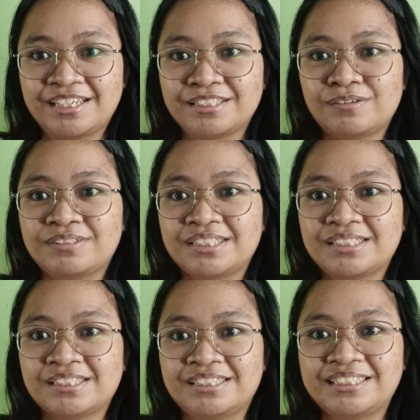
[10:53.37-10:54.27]
so I just
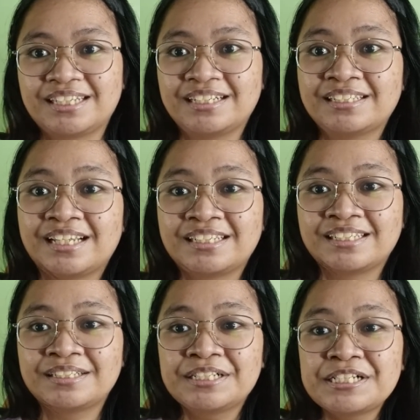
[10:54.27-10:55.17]
turn silent and
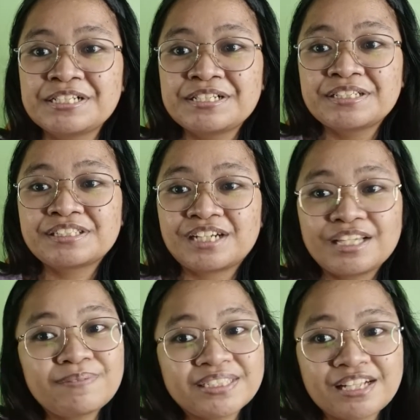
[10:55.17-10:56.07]
try
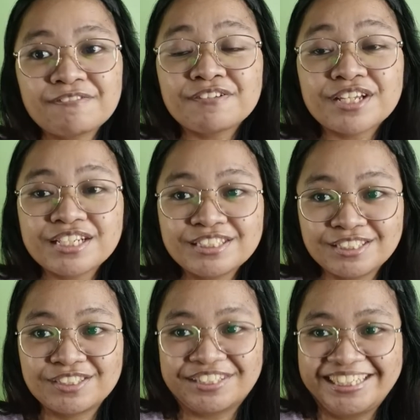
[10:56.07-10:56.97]
myself to
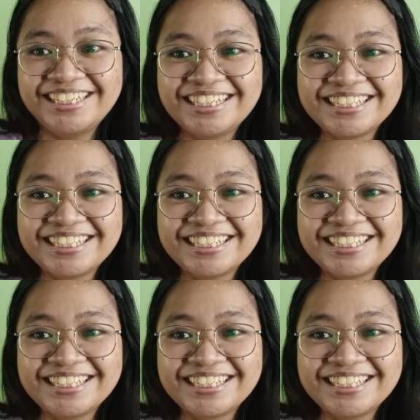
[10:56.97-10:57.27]
endure